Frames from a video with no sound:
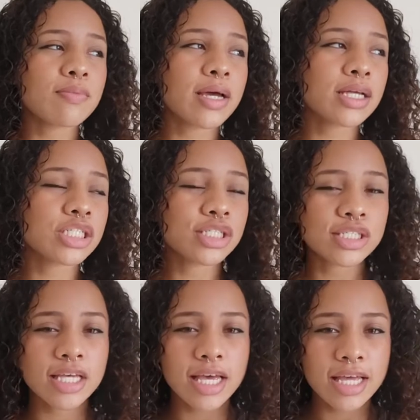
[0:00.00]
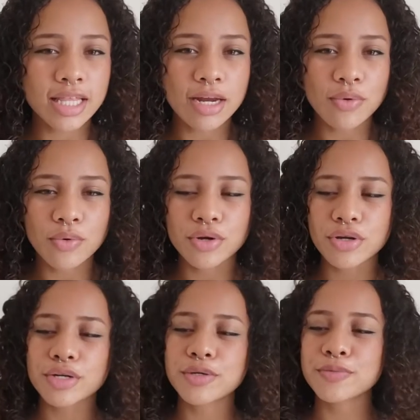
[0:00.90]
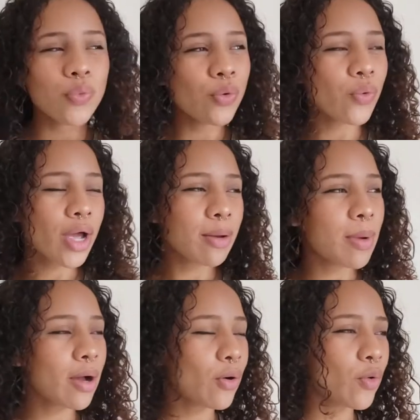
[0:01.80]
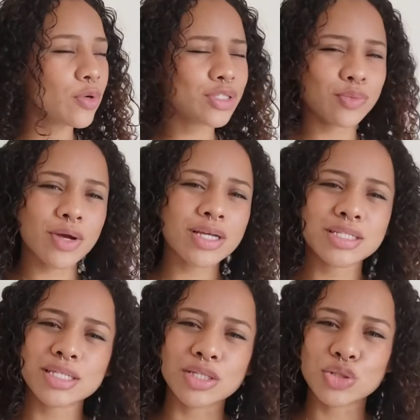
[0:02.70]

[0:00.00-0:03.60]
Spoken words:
my cheesecake that I ordered. The ride back home was surprisingly